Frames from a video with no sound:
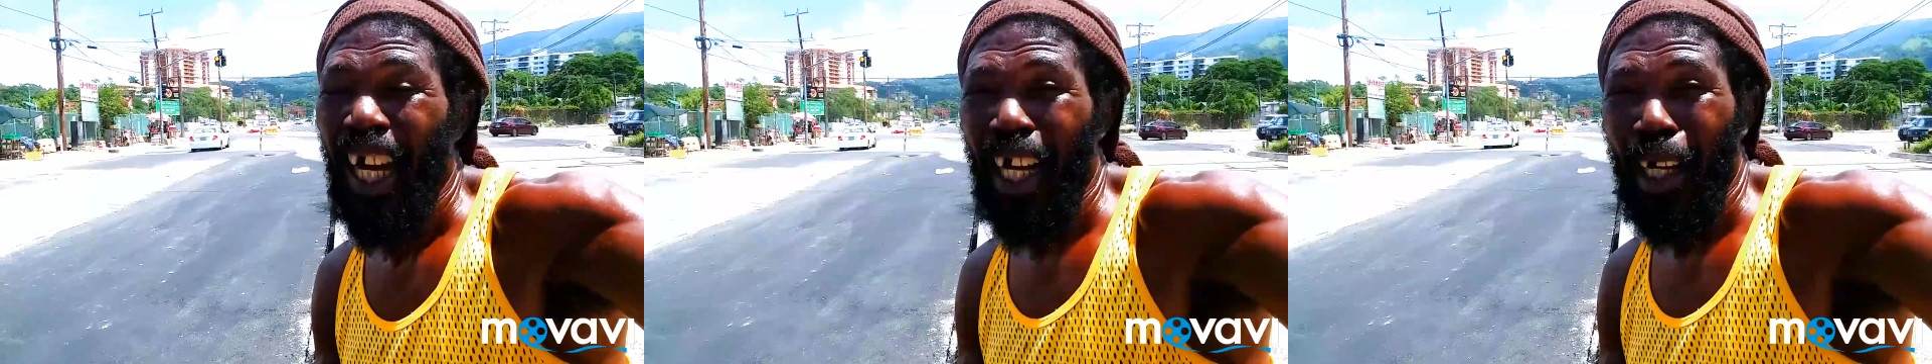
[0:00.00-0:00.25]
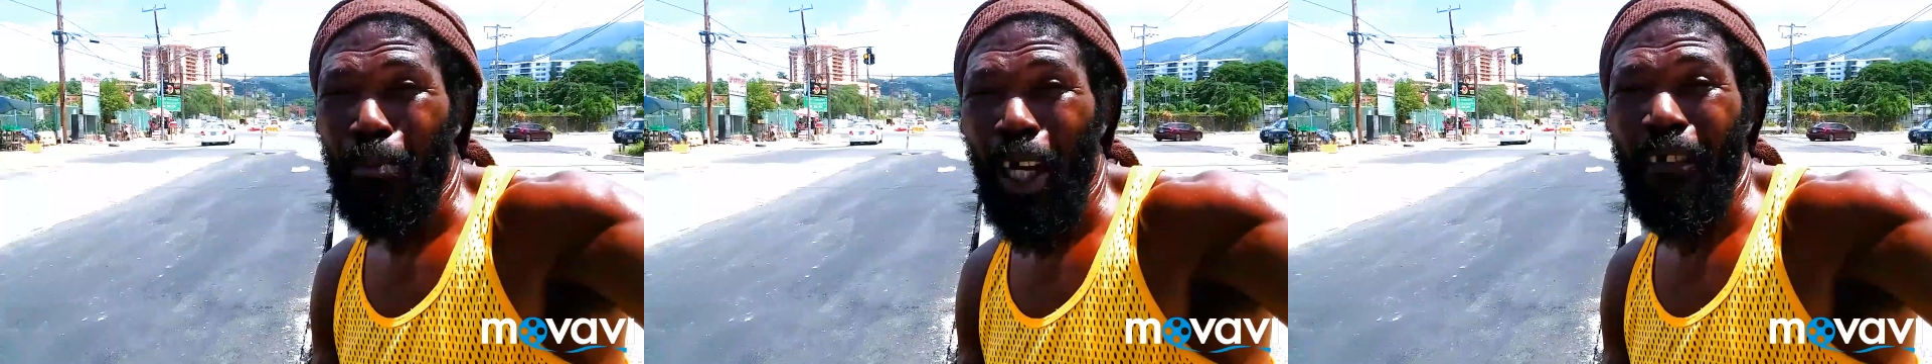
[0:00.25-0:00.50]

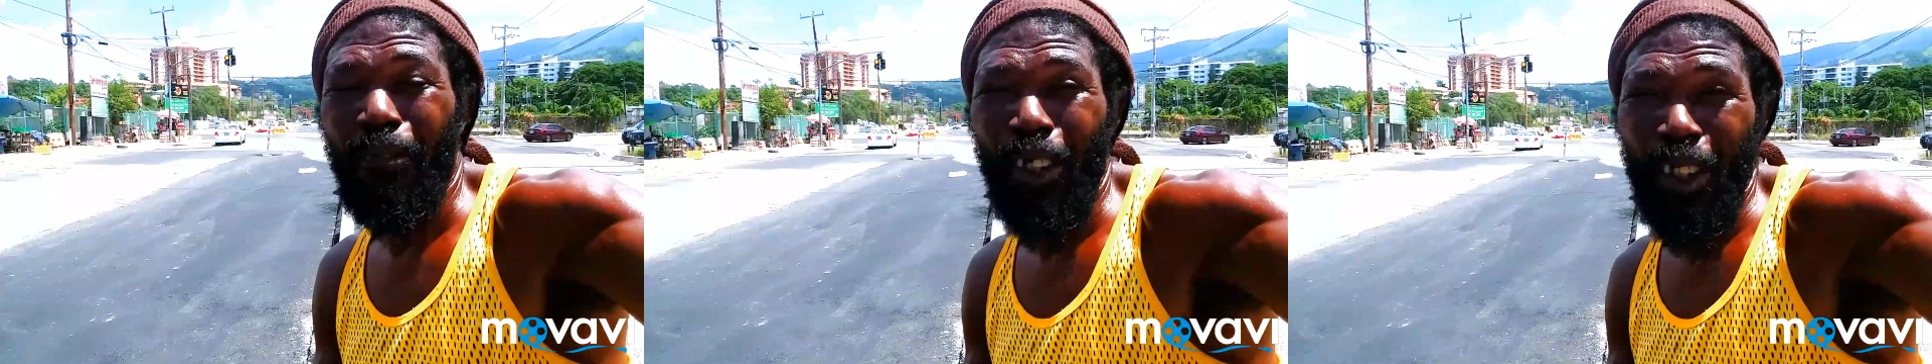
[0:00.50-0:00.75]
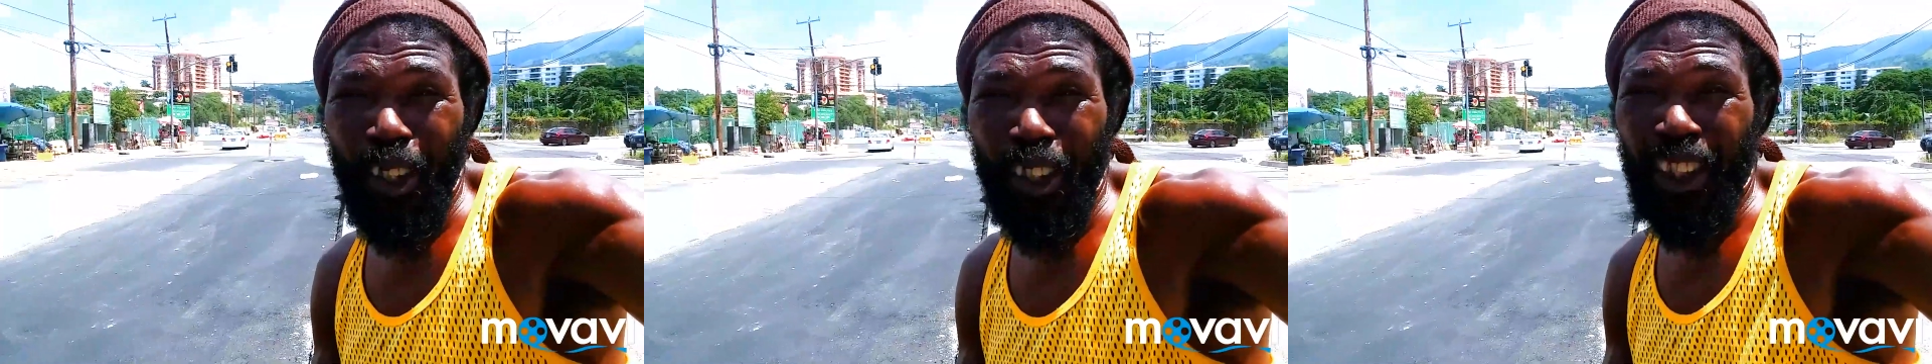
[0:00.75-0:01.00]
Uh, my
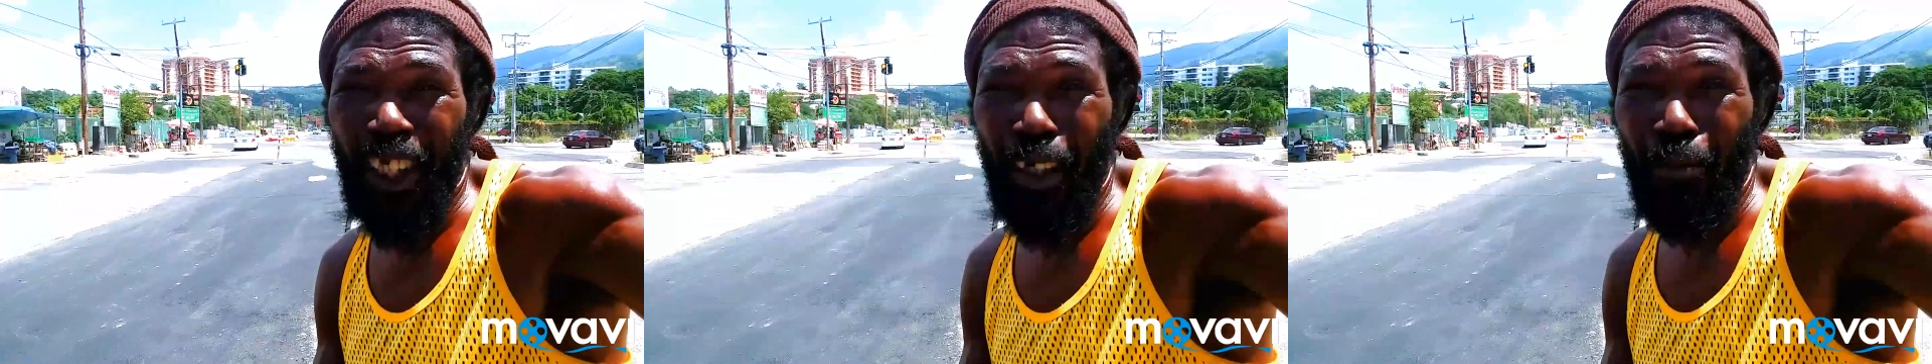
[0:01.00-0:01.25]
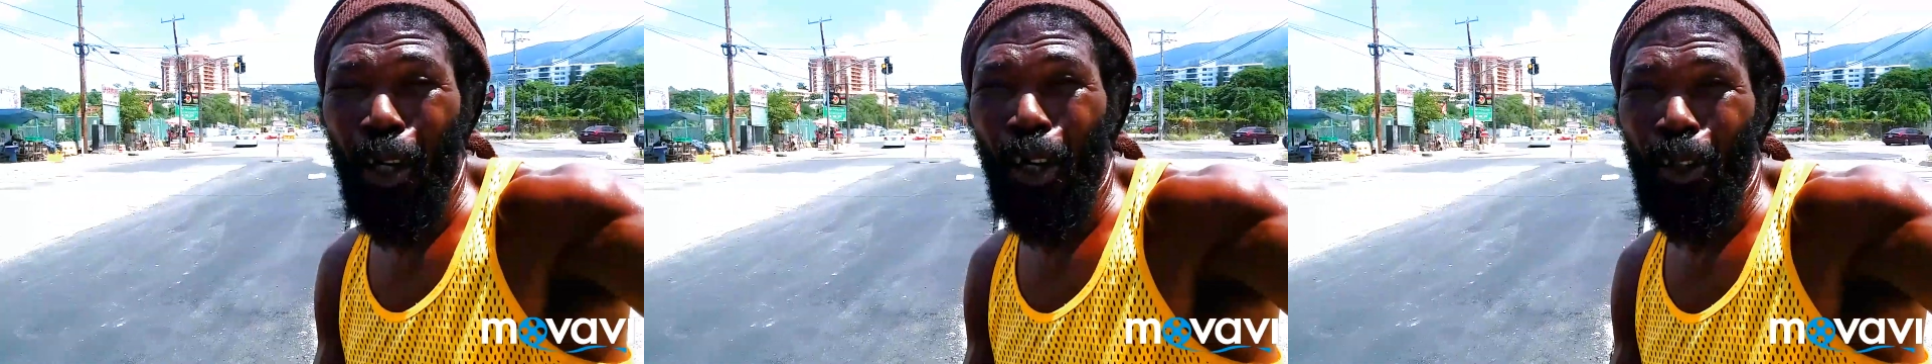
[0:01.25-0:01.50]
videos
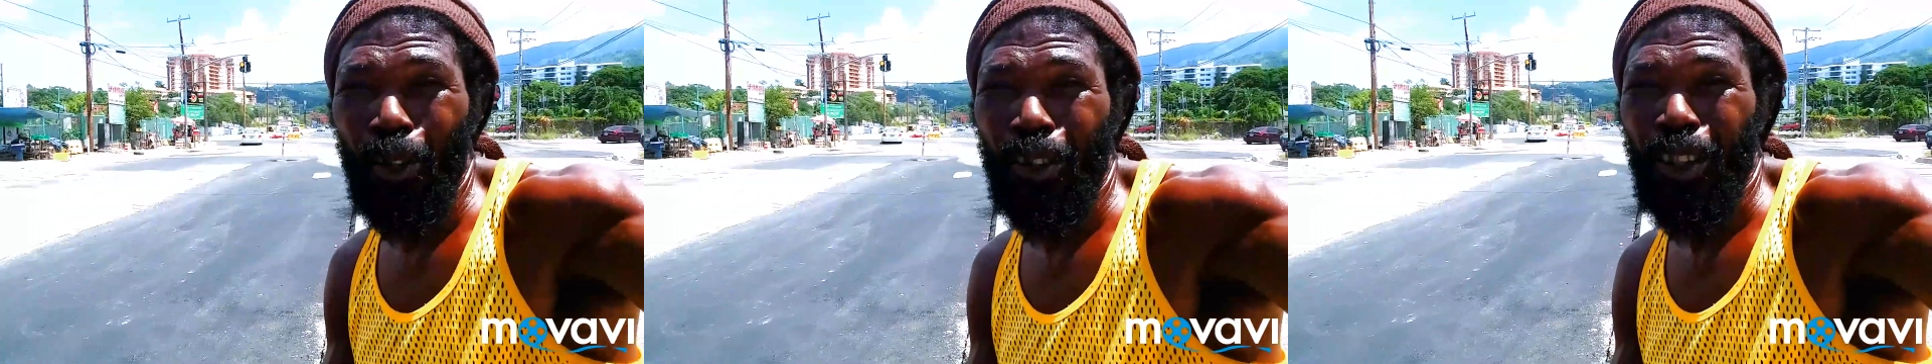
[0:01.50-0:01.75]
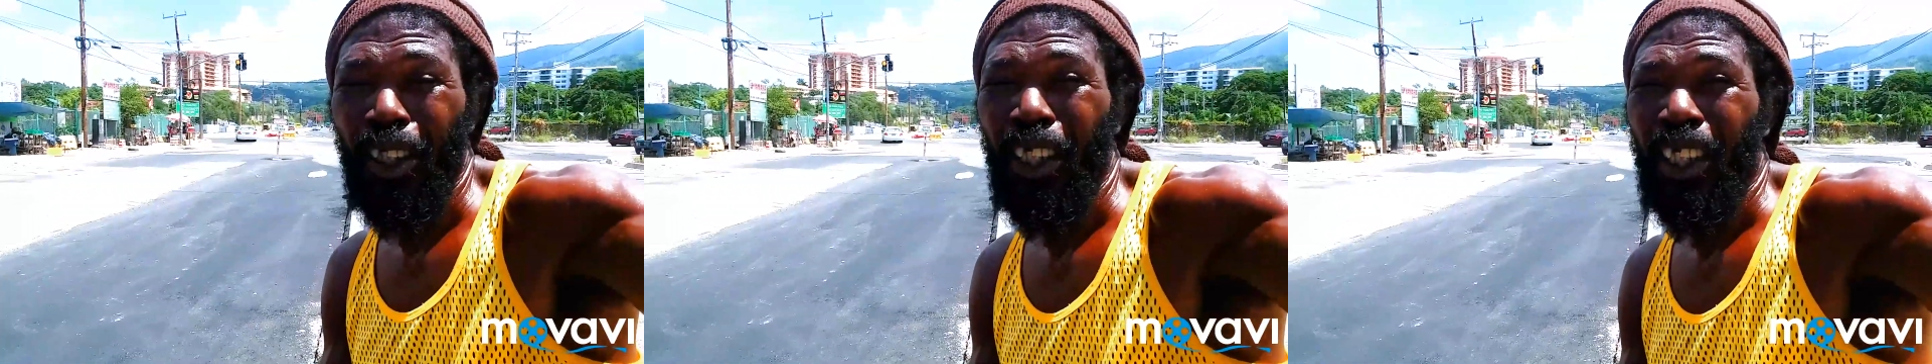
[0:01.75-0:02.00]
are about